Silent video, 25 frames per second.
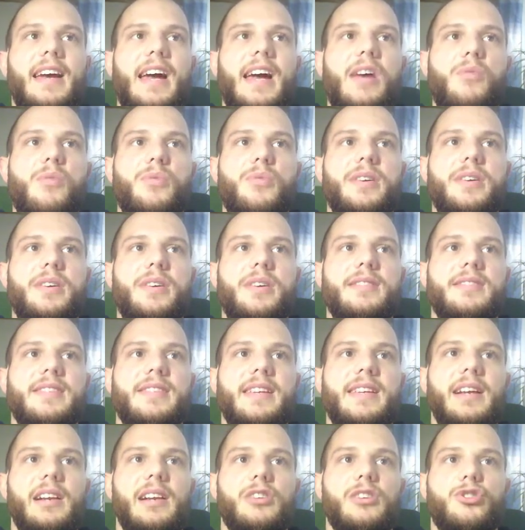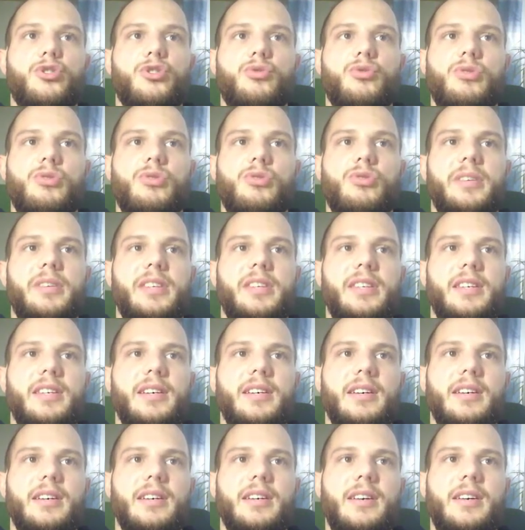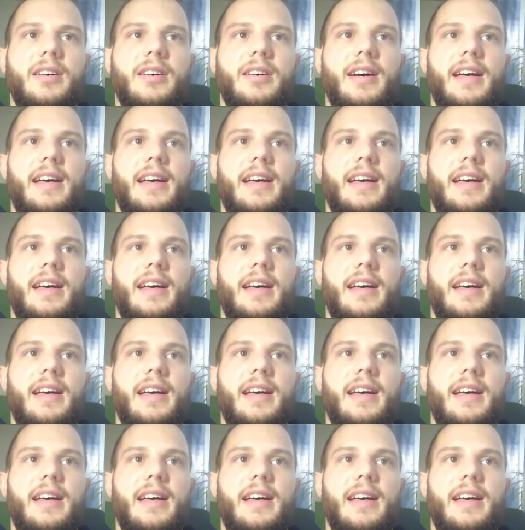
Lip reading: every single shroom here